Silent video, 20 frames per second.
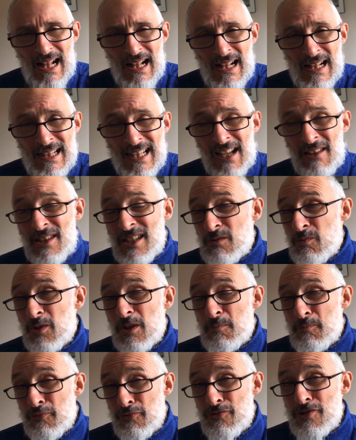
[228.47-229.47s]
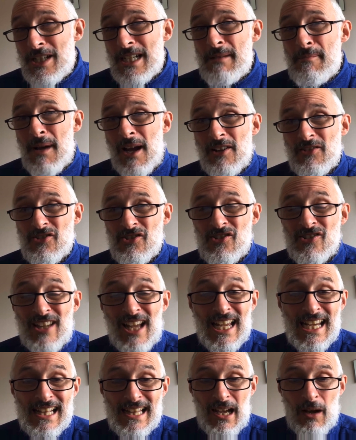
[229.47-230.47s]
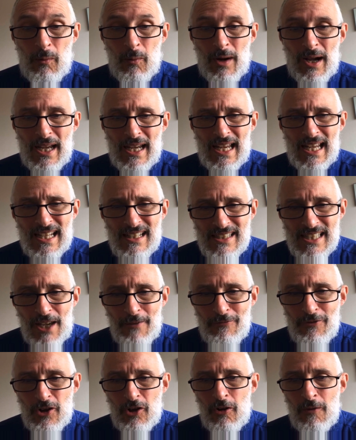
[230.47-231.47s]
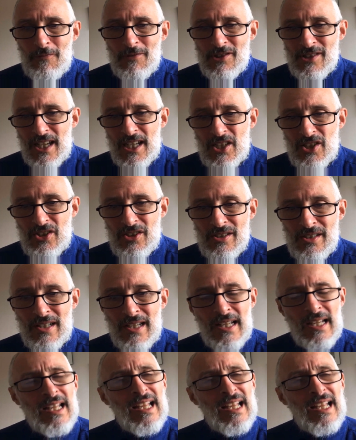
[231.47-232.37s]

Now this would have pretty much stayed that way except for a conversation